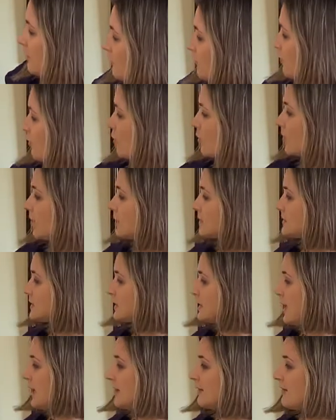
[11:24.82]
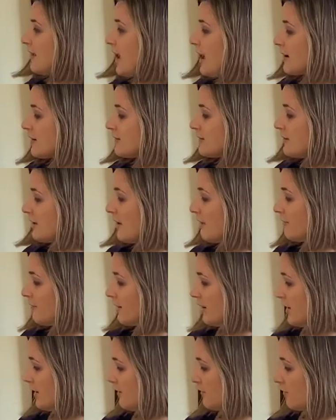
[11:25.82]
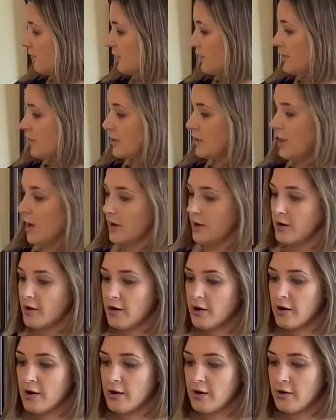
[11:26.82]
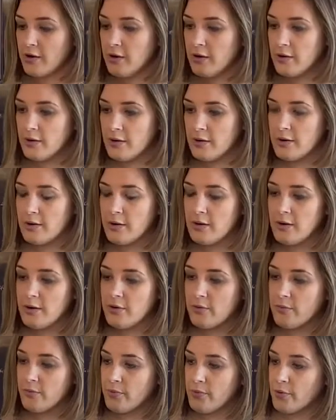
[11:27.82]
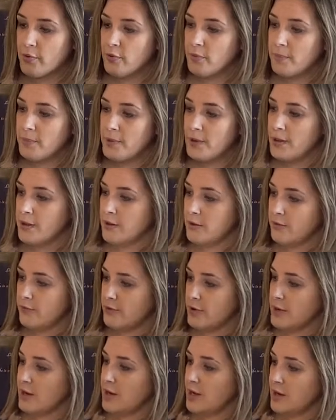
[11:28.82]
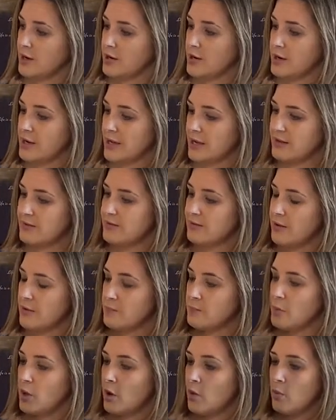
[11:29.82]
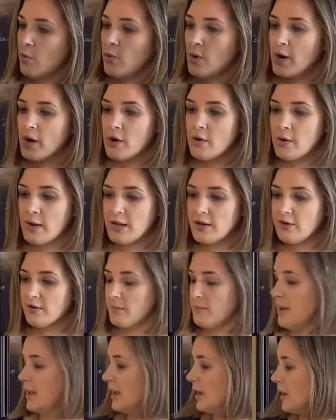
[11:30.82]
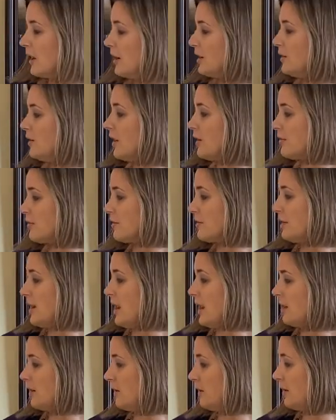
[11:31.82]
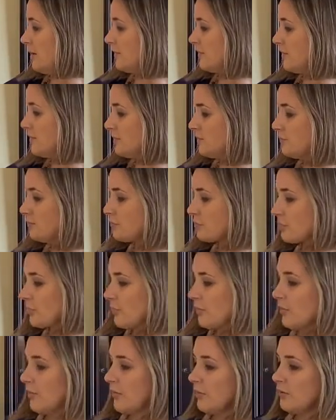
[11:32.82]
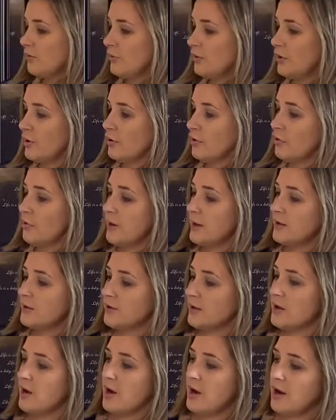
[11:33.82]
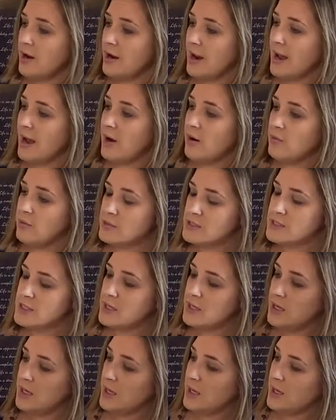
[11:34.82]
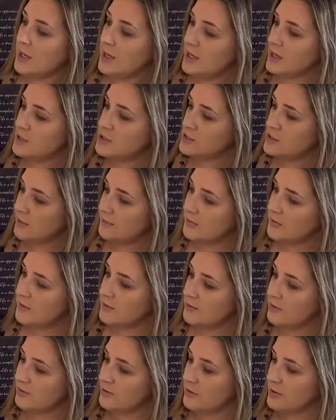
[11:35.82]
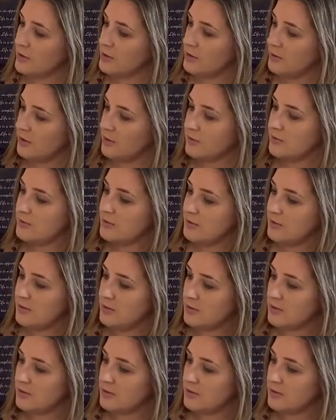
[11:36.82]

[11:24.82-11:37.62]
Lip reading: for today's activities, for the younger group, for the younger kids, we're going to make another necklace. So you're going to cut out each of these circles,